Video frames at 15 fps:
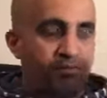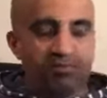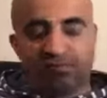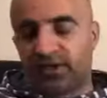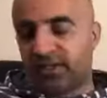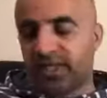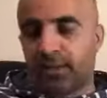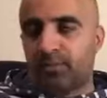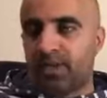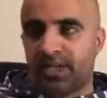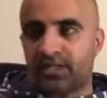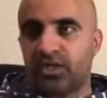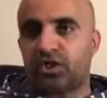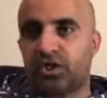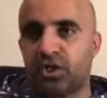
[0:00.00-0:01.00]
for example,
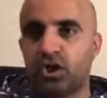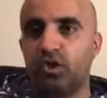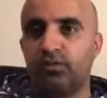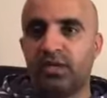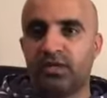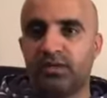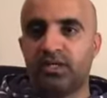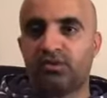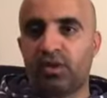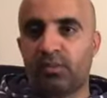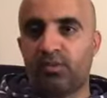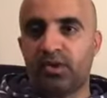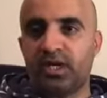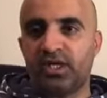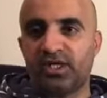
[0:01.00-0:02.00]
let's assume that these
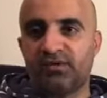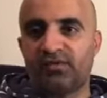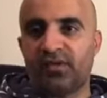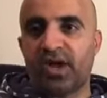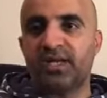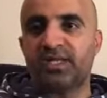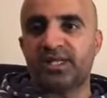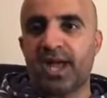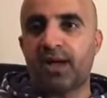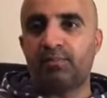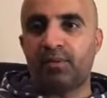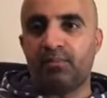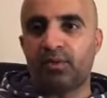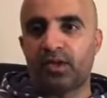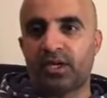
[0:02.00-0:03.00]
repatriation flights
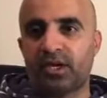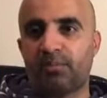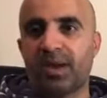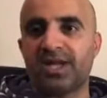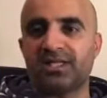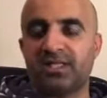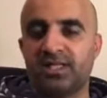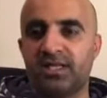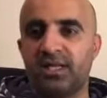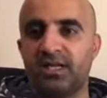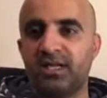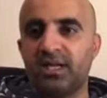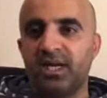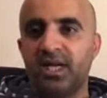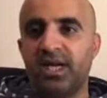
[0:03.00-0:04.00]
happen, but the capacity
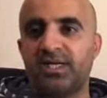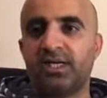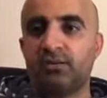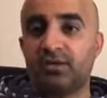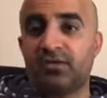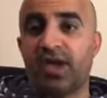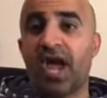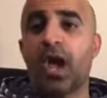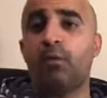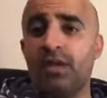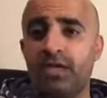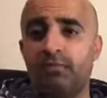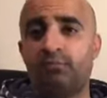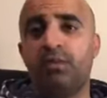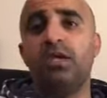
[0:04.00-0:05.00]
in terms of how
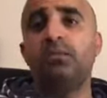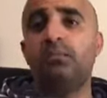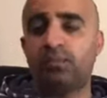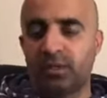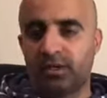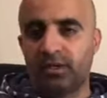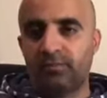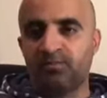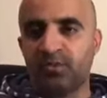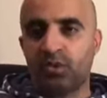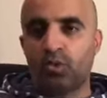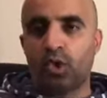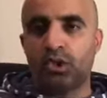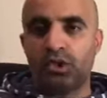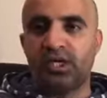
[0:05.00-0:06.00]
many people
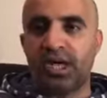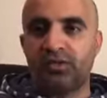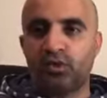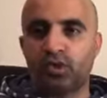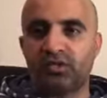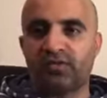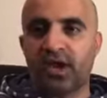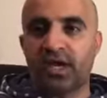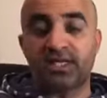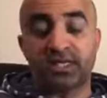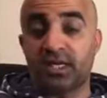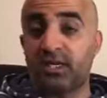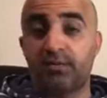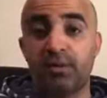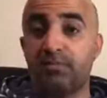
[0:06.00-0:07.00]
want to get those flights are
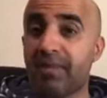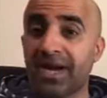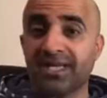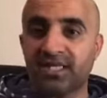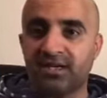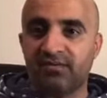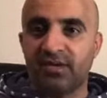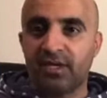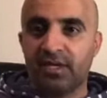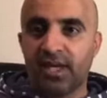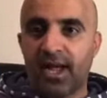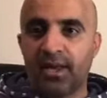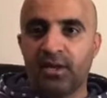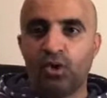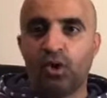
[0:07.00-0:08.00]
going to be massive.
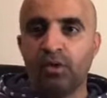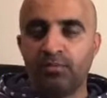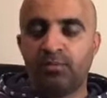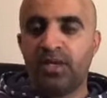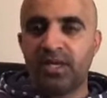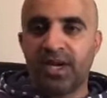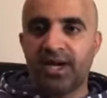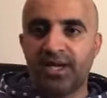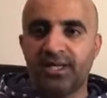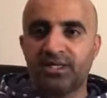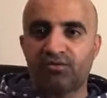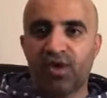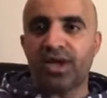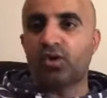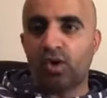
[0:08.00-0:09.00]
And knowing PIA's
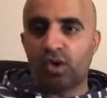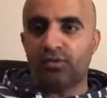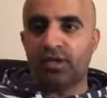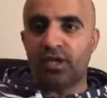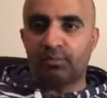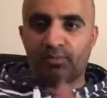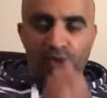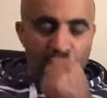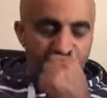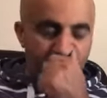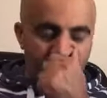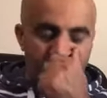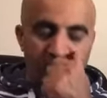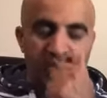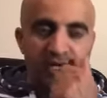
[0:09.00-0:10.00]
record, they're probably
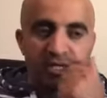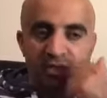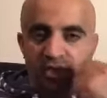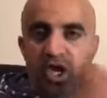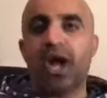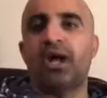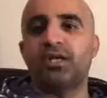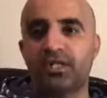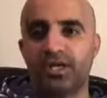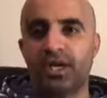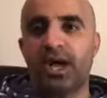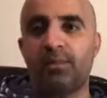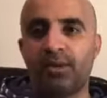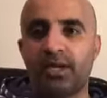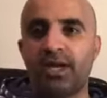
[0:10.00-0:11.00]
going to charge an
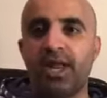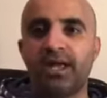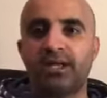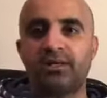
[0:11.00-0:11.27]
arm and a leg,